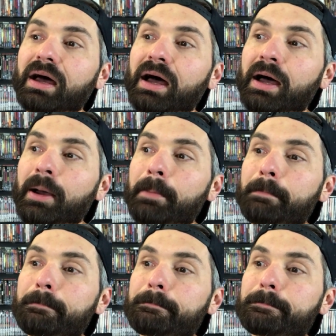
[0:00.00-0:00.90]

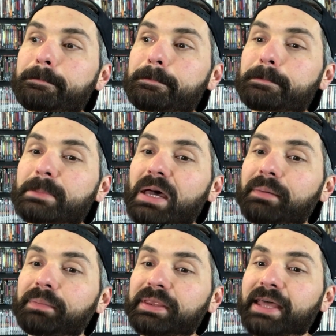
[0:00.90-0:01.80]
Um,
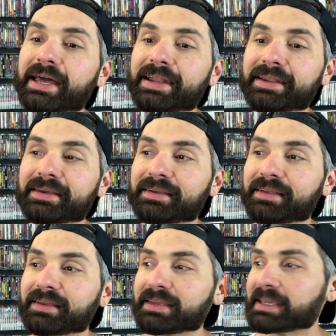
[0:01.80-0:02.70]
but then
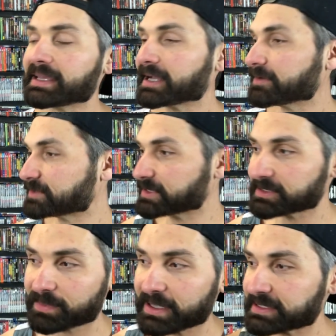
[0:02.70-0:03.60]
he comes and
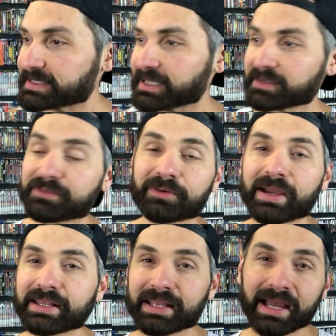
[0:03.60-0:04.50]
he's about to tell his
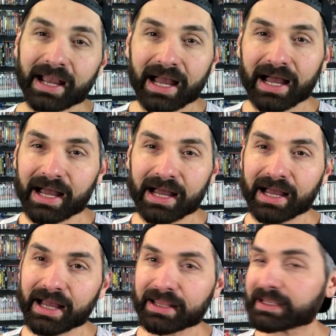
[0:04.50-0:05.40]
friend like, ha ha
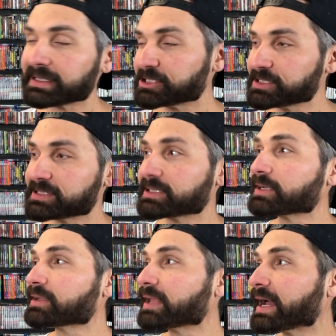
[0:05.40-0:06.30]
ha, like she's
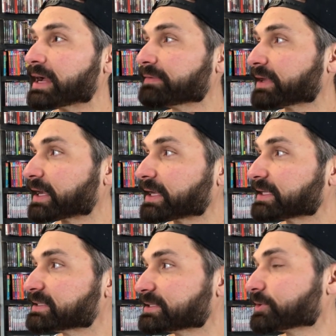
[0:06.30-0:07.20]
still alive, like I
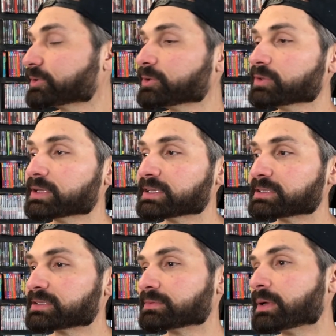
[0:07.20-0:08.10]
can still do
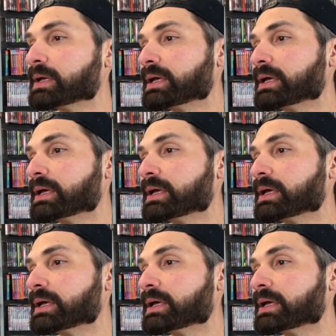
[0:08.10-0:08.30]
this.